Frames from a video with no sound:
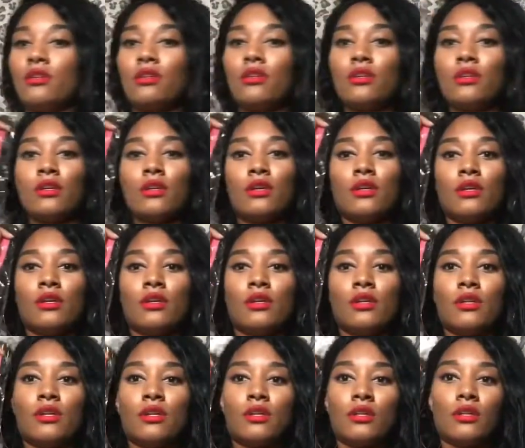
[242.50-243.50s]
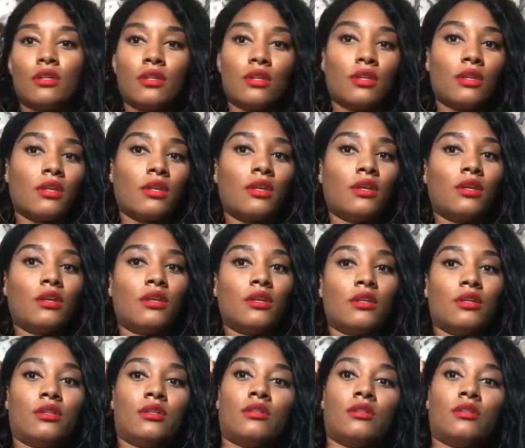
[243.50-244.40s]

Nothing is said.